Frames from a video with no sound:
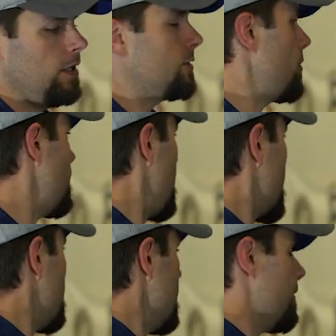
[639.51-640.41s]
So I
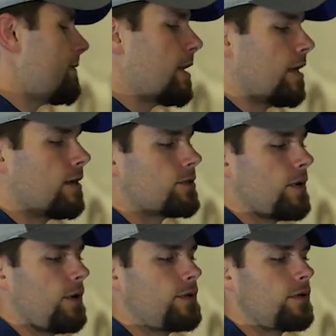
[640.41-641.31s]
got a left tear, so
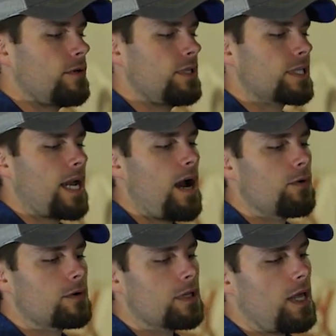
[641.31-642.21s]
I would turn this
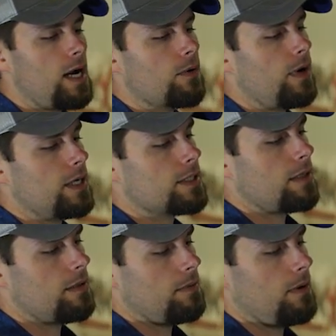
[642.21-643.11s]
counterclockwise
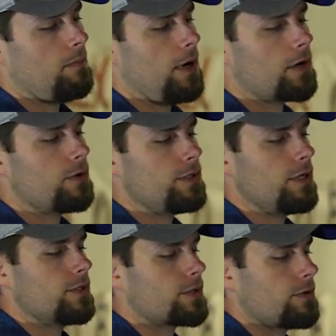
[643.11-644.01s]
on the micro adjust